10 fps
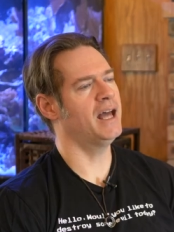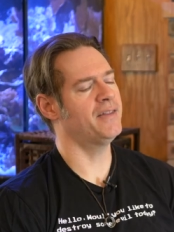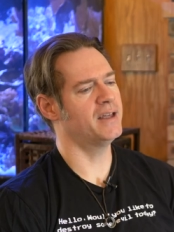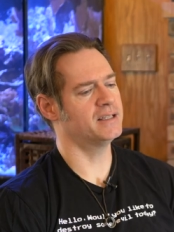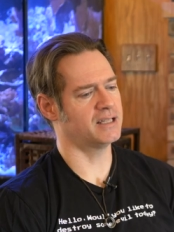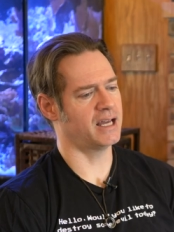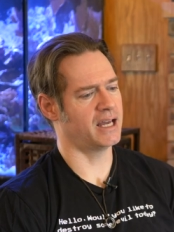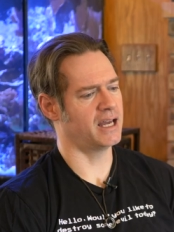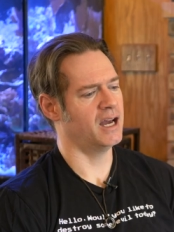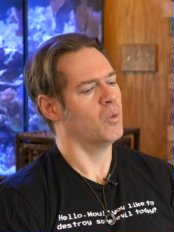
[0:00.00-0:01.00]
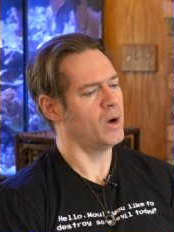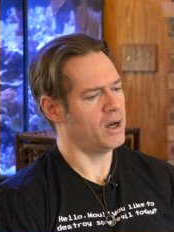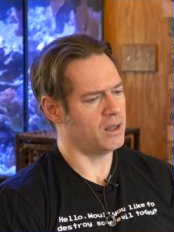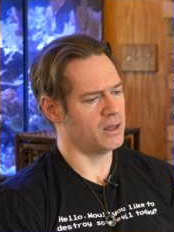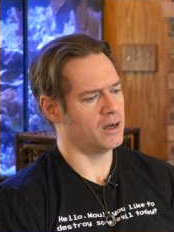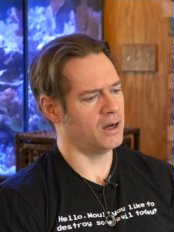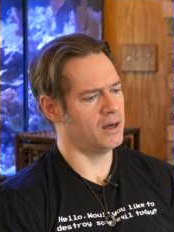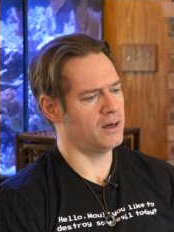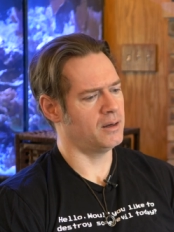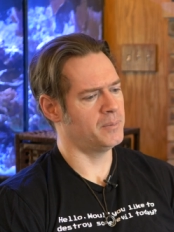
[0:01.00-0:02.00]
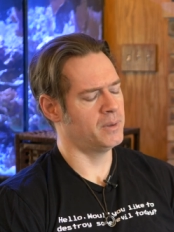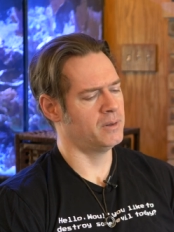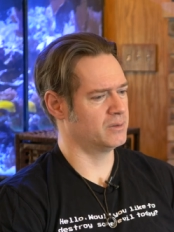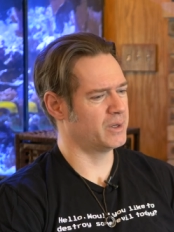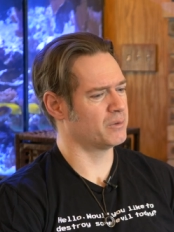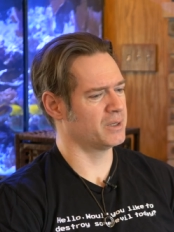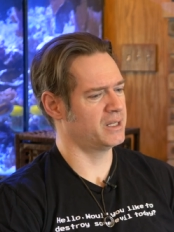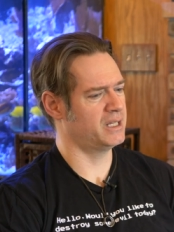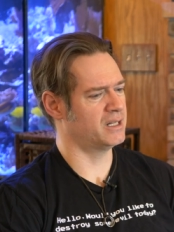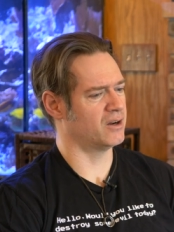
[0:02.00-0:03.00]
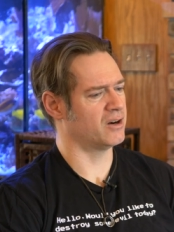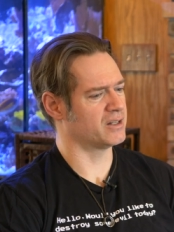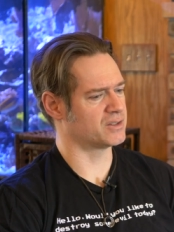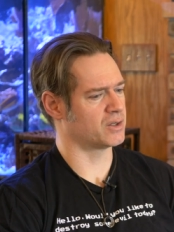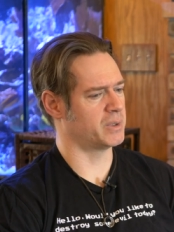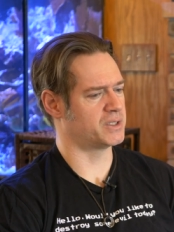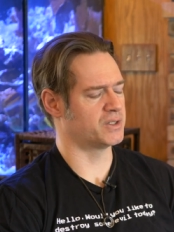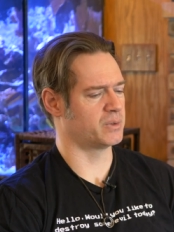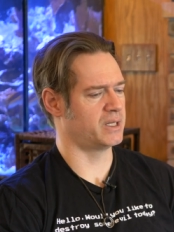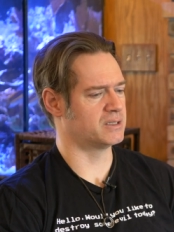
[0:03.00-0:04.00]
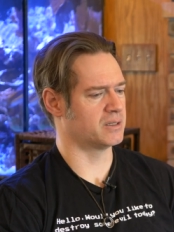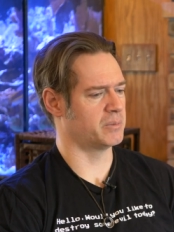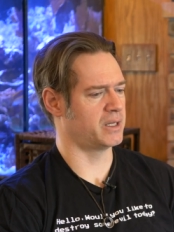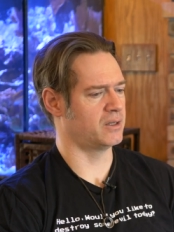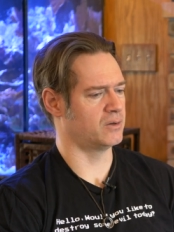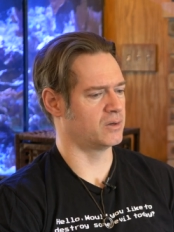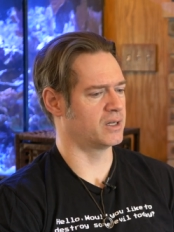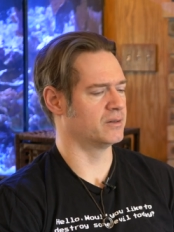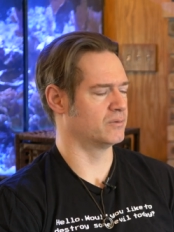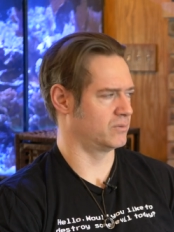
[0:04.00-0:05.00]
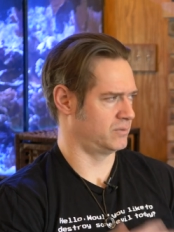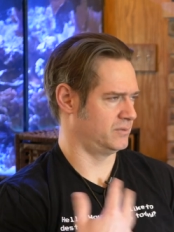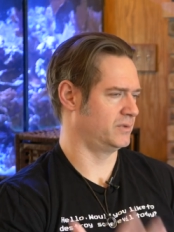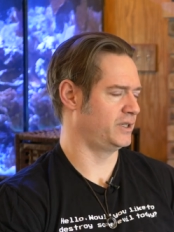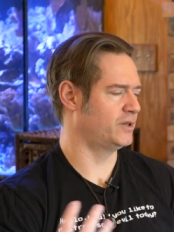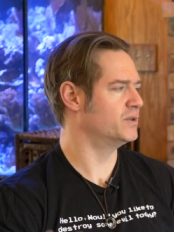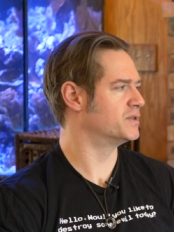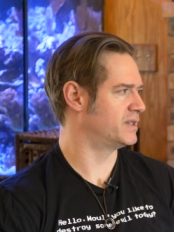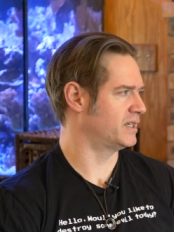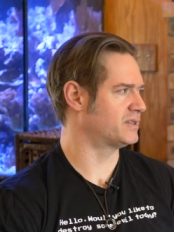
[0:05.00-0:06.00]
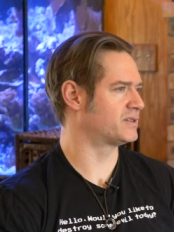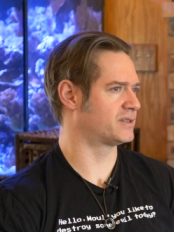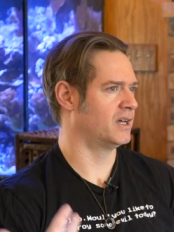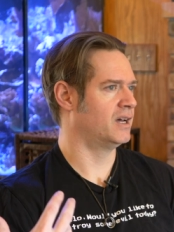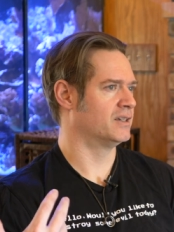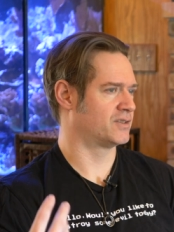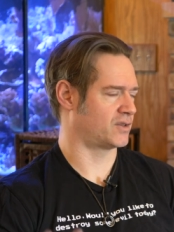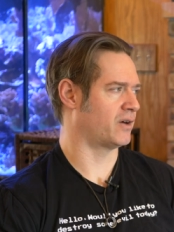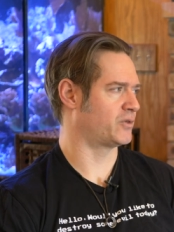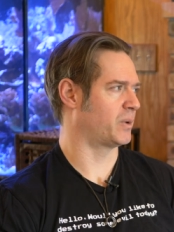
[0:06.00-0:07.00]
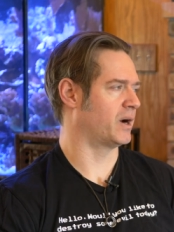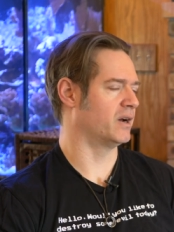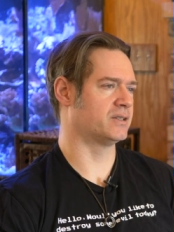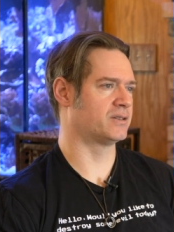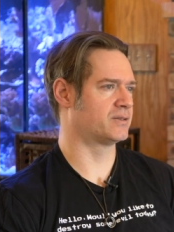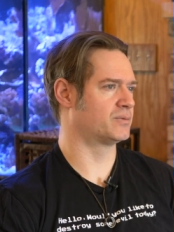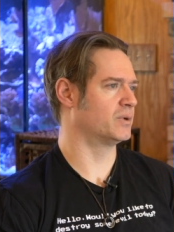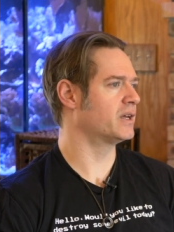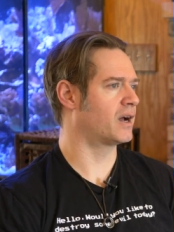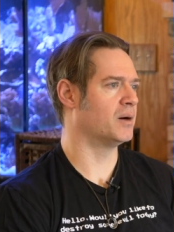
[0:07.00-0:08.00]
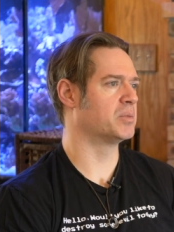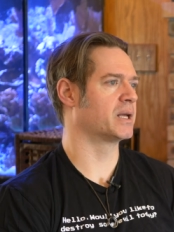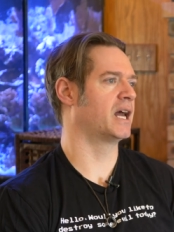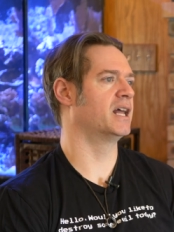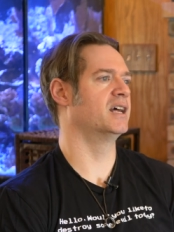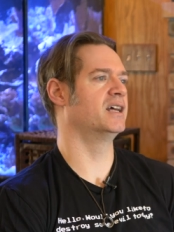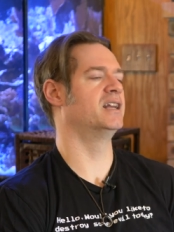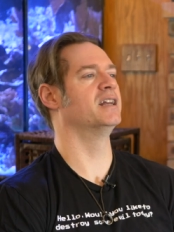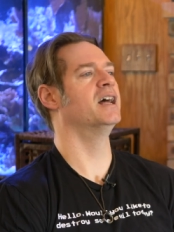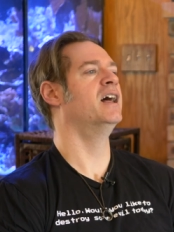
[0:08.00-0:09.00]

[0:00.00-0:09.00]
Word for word: And they say, well, um, we don't really need an artist so much as we need somebody who can use this software. It's really complicated, and